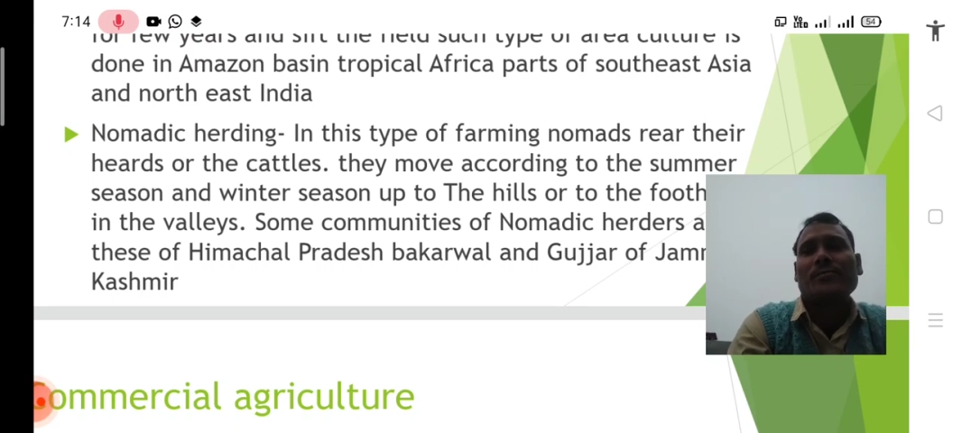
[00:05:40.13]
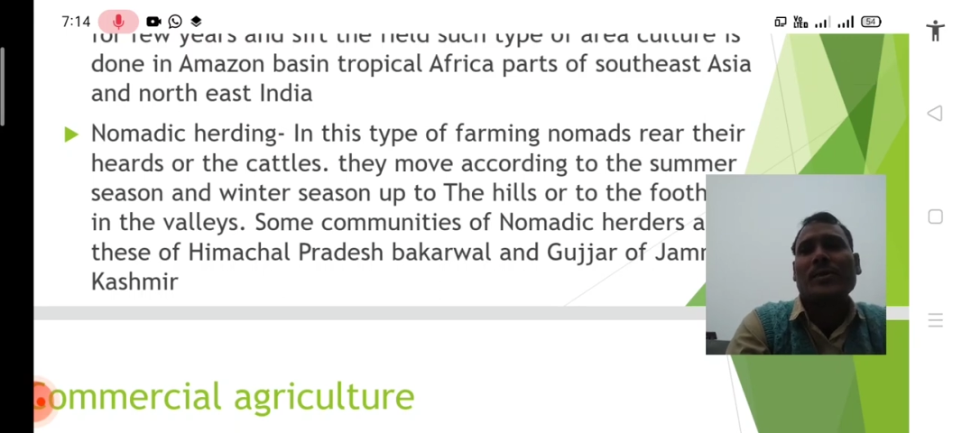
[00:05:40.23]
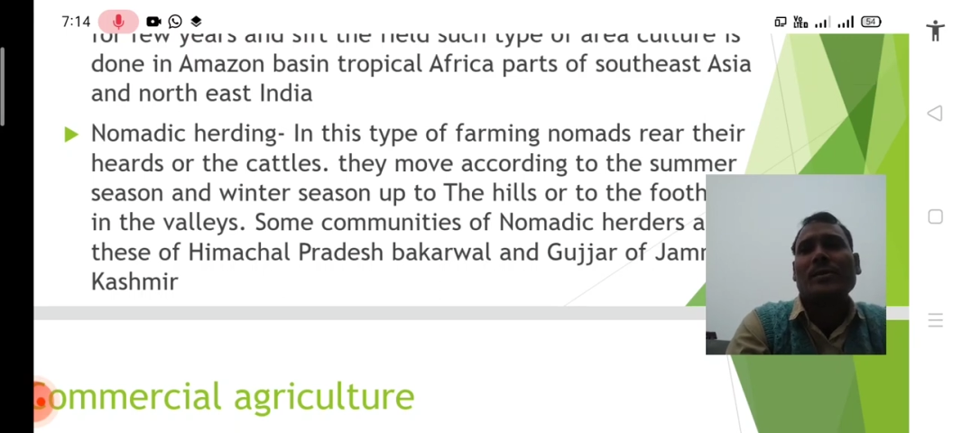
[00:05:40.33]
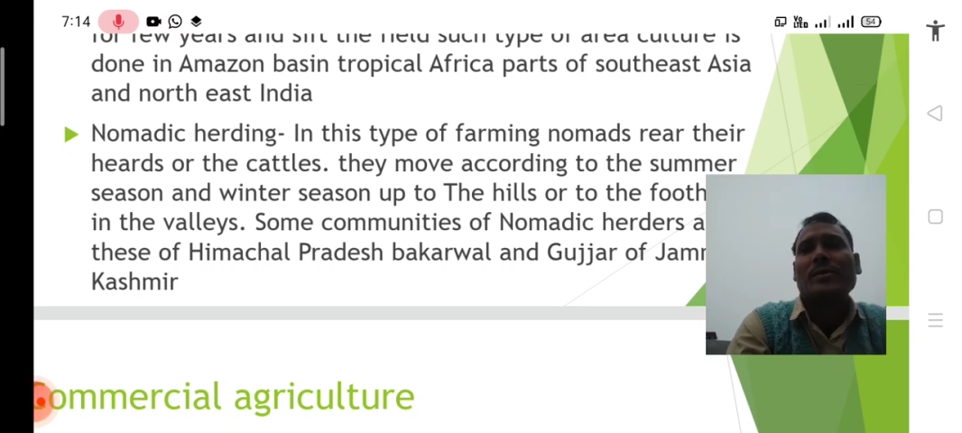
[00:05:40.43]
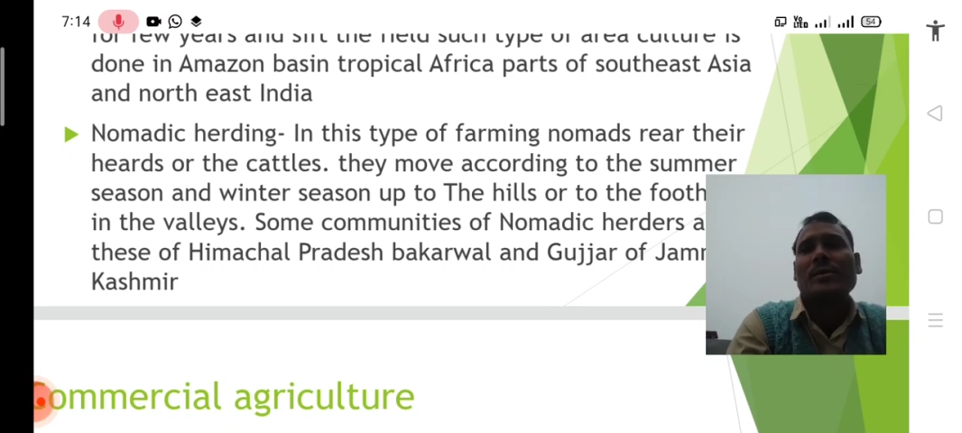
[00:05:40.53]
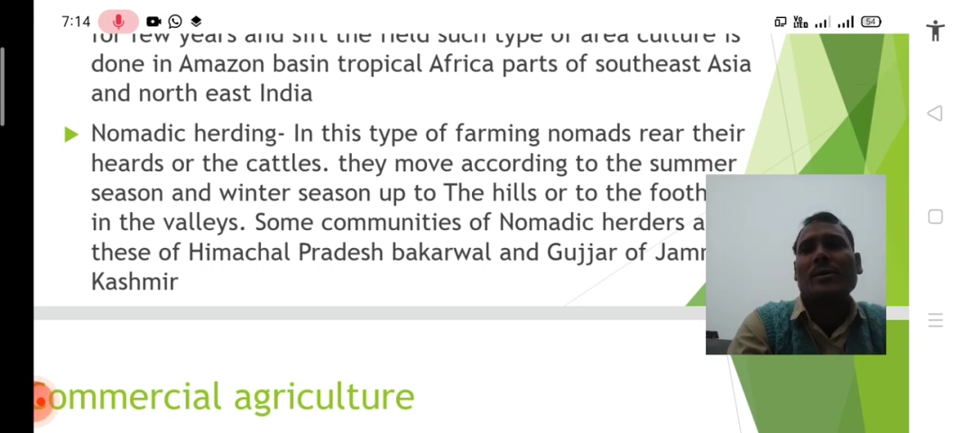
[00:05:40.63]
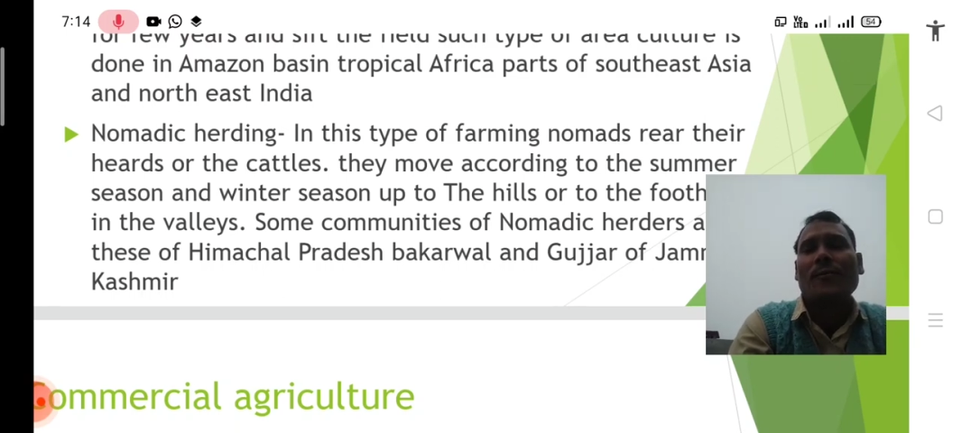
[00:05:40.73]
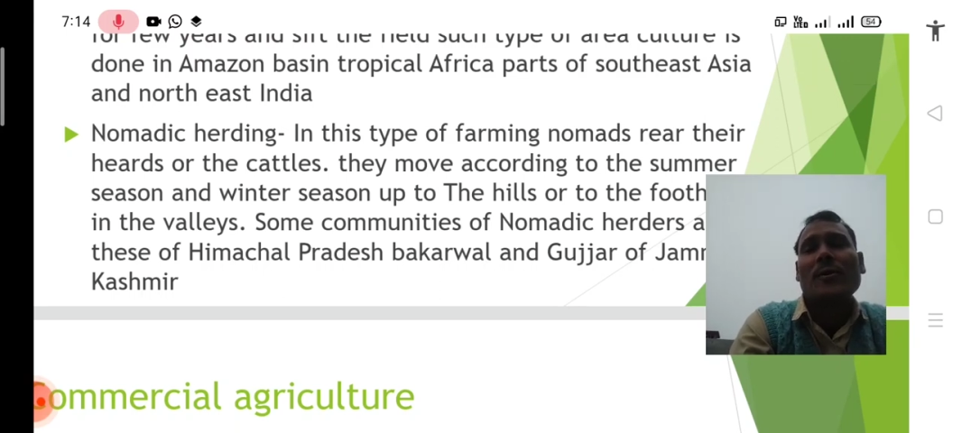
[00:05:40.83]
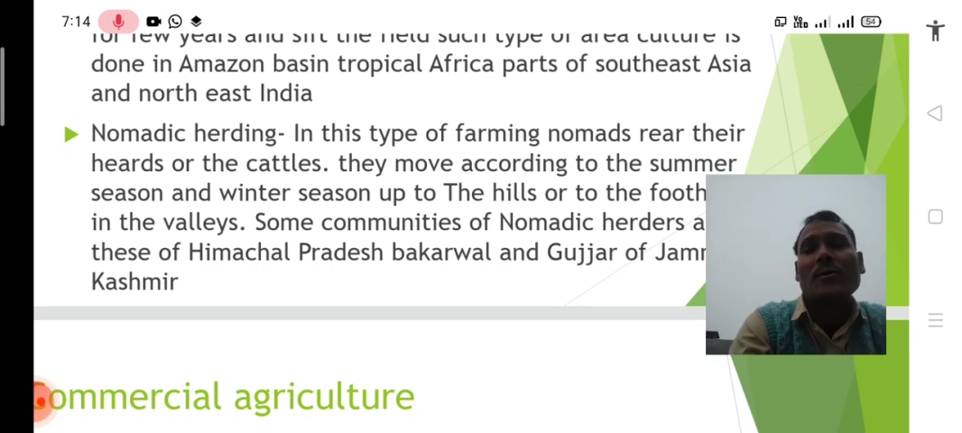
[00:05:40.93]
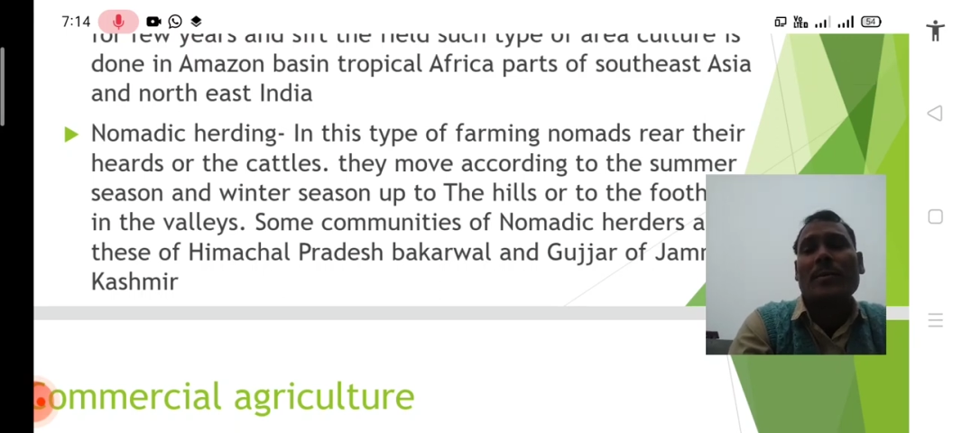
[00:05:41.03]
In the
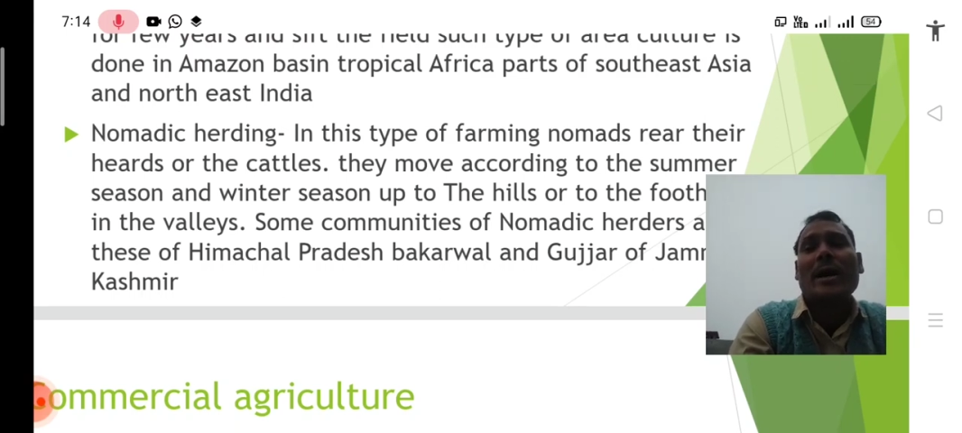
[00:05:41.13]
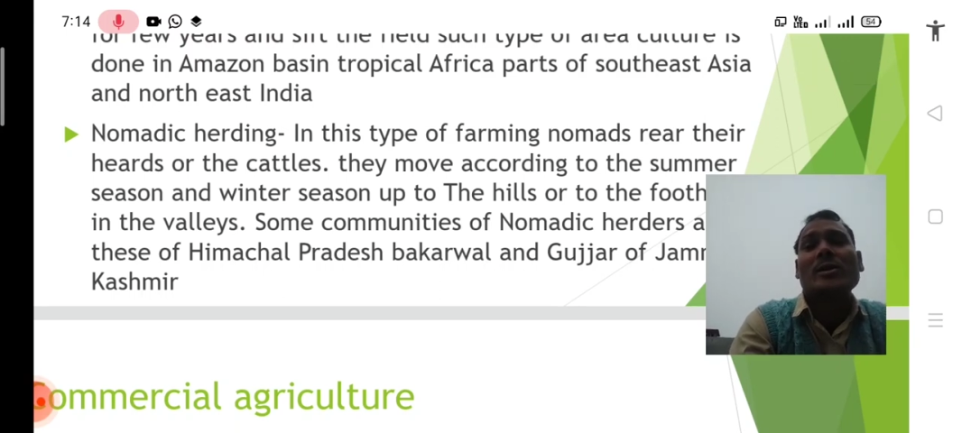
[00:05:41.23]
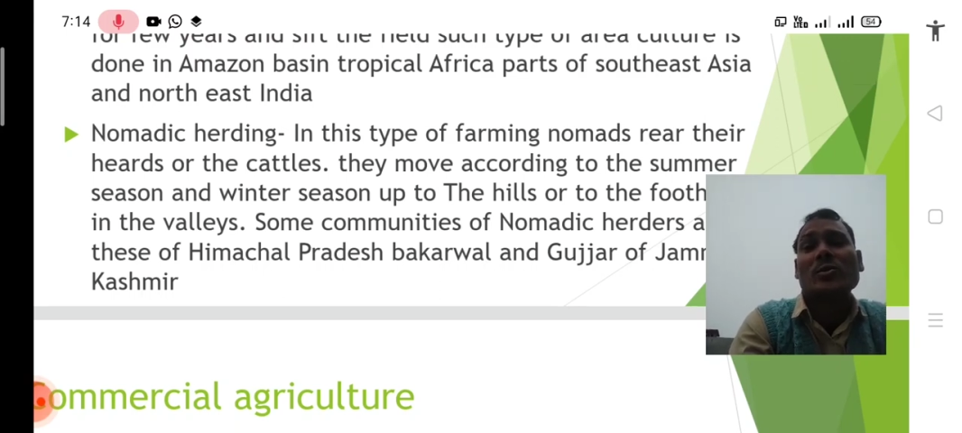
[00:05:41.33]
different parts